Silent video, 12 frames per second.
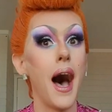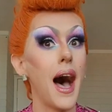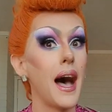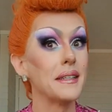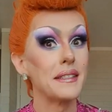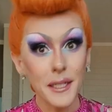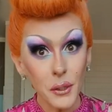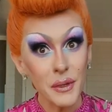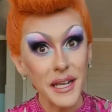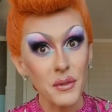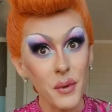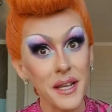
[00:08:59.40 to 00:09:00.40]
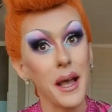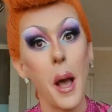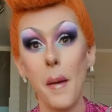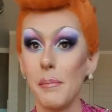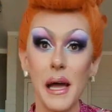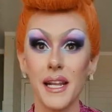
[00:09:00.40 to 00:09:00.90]
Until next week,
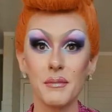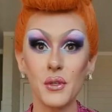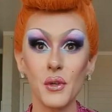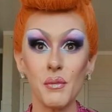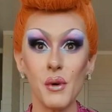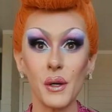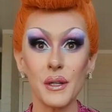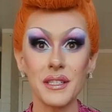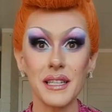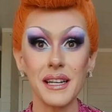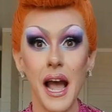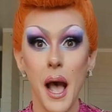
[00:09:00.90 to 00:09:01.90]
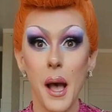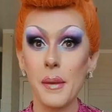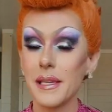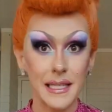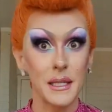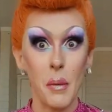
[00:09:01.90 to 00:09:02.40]
my name's Cougar Morrison.
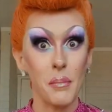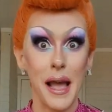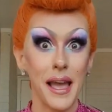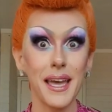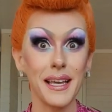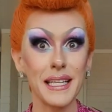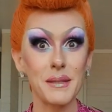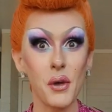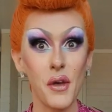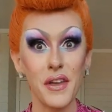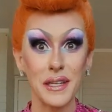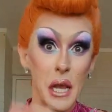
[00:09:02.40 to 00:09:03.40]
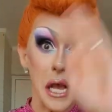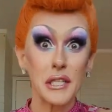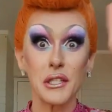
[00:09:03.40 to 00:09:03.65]
Yes, my hair is perfect.